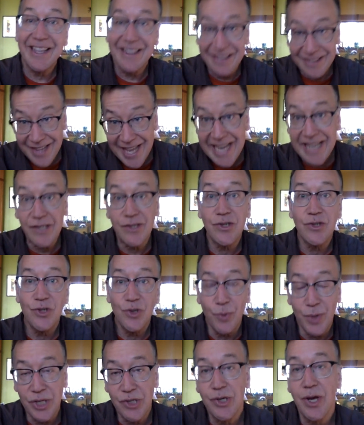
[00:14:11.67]
linked
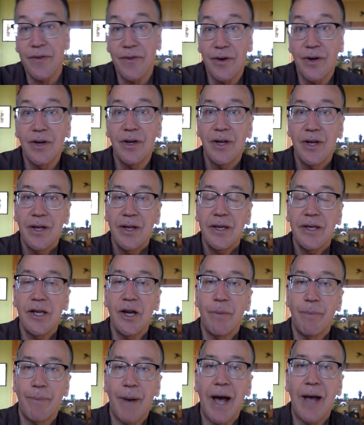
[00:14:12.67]
to each other,
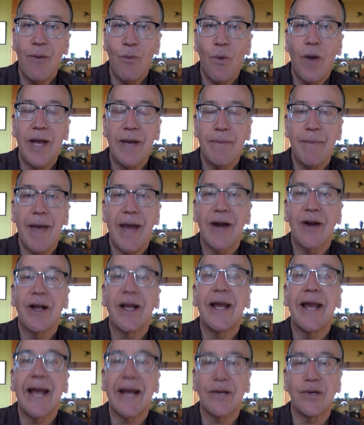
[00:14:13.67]
by white matter
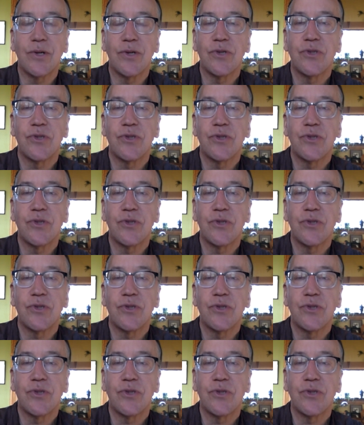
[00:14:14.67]
connections?